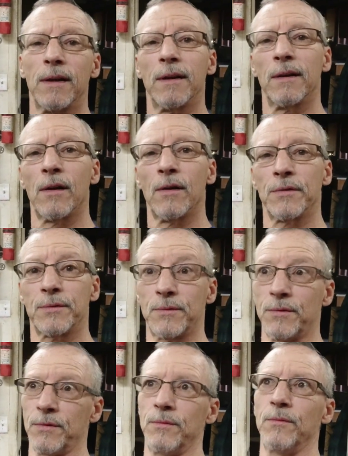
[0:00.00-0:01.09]
and I'll
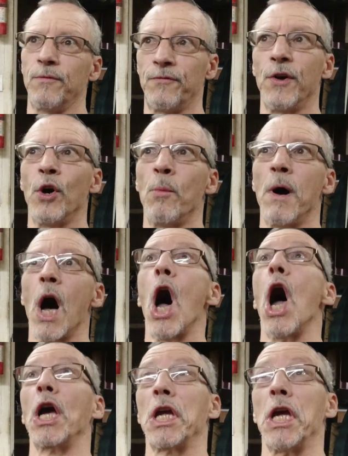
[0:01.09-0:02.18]
film
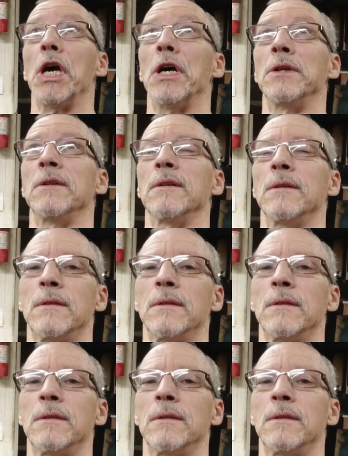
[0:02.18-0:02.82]
again